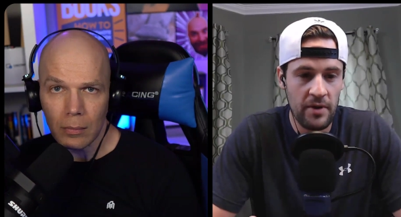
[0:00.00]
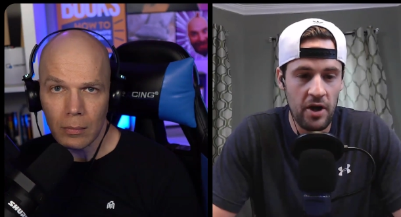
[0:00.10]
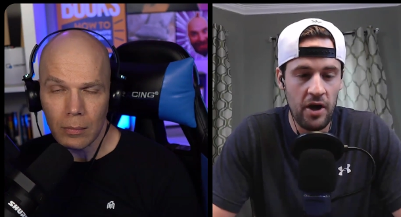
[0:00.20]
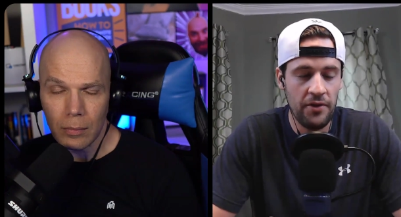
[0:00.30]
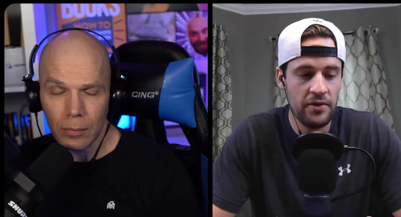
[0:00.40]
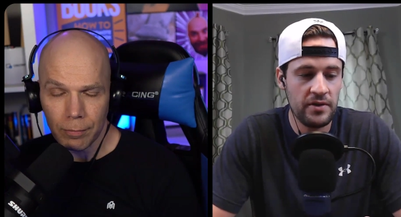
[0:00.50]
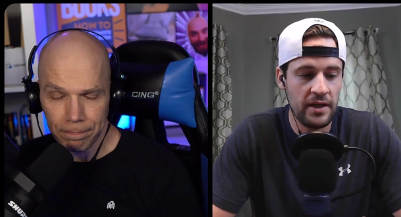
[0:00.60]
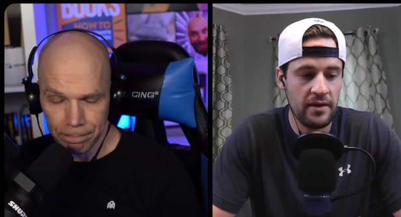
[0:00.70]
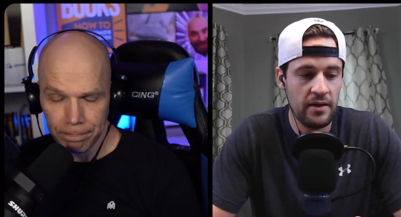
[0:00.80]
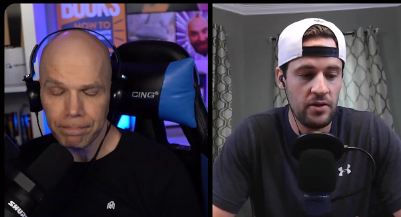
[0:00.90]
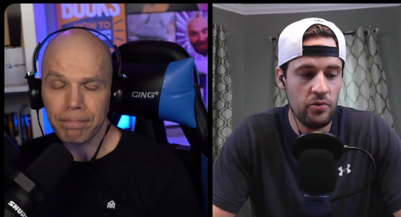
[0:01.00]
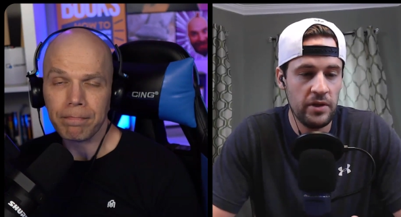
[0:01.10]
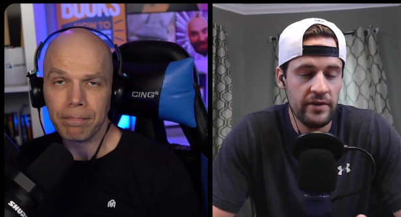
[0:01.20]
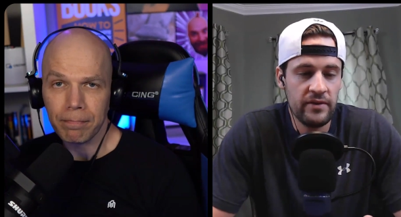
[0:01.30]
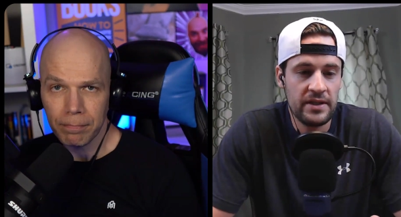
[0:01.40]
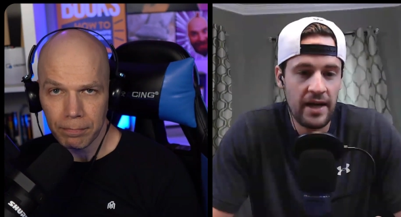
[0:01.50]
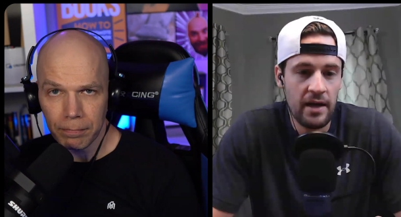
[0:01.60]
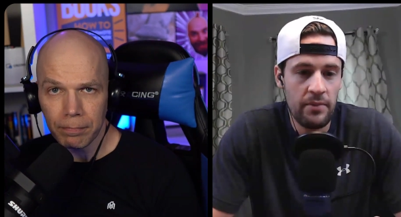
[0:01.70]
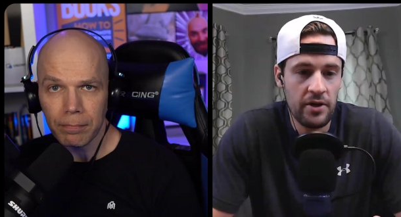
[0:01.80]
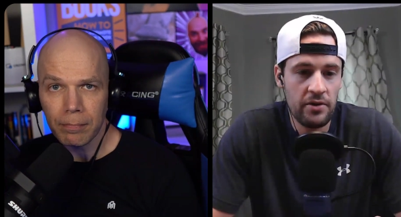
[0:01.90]
Speaker 1: talking about authors, I think you live
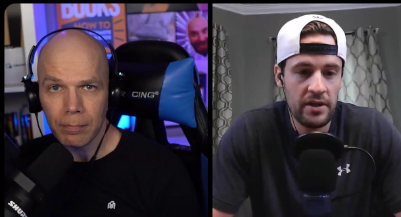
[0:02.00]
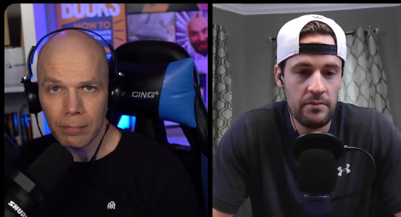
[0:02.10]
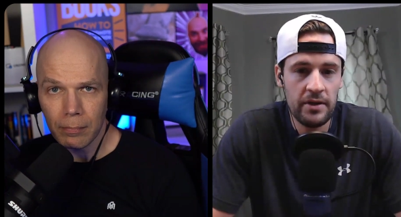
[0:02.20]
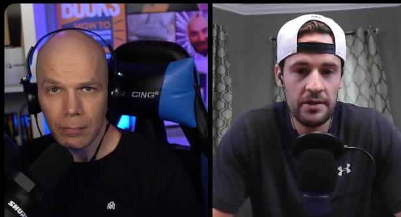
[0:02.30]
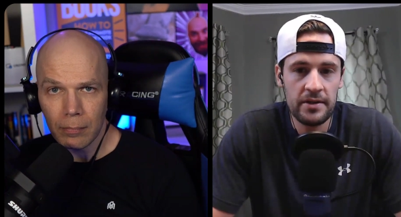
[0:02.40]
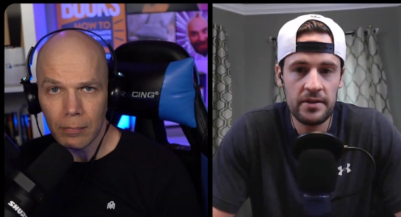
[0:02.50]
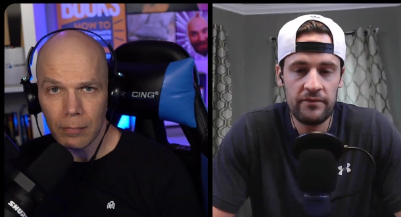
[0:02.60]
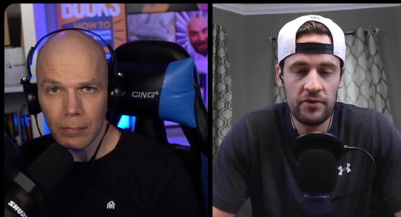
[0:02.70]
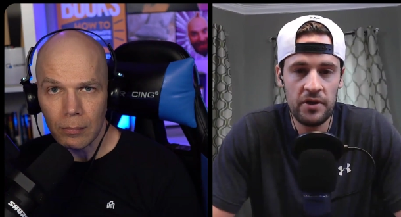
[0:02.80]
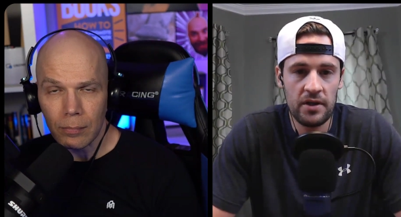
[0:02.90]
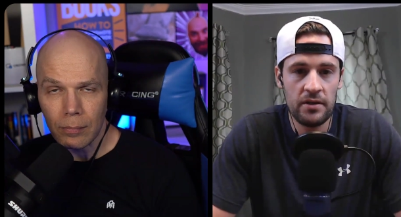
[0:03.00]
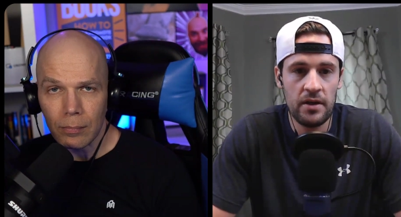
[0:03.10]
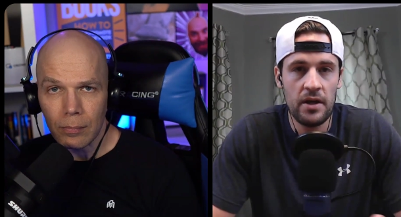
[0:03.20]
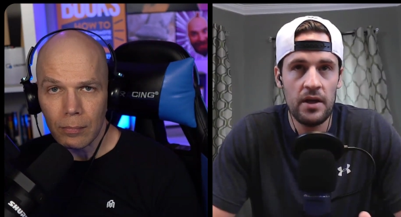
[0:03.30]
and die by your email list if you're going